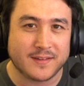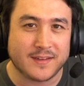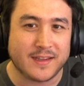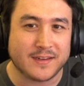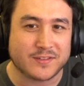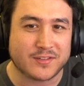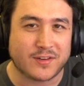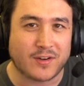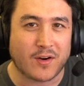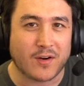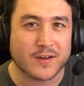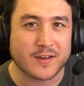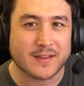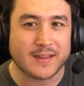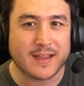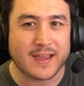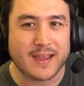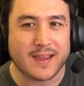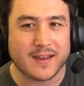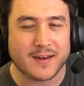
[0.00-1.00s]
that
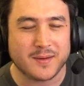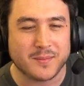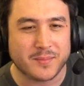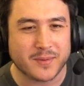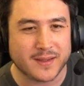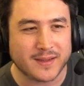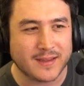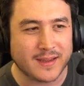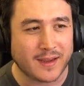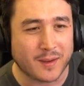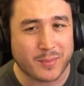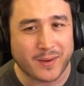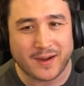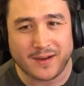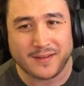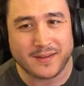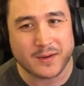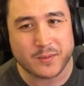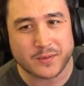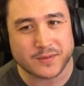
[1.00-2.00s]
started that, but like
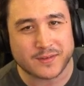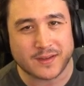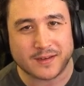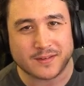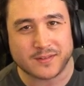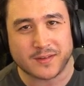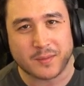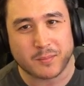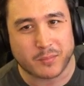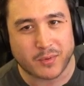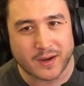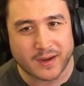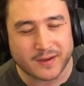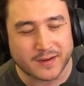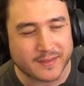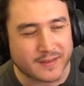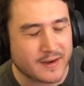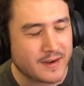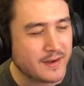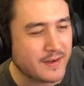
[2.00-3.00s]
apparently it was like some
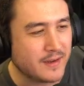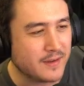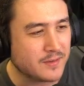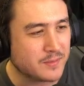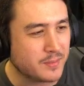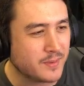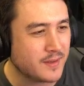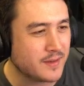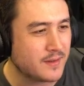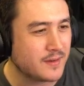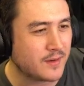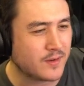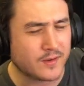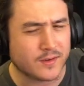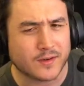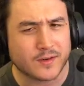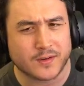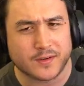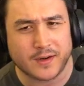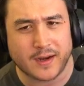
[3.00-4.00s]
brand in the 90s, but
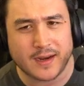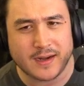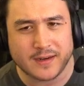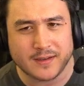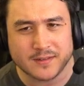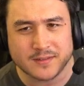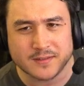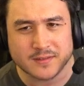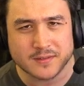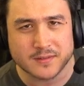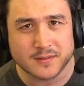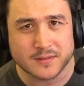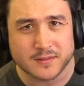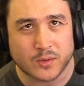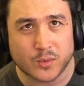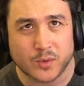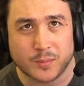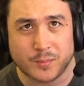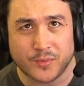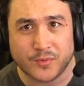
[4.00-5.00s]
or 80s or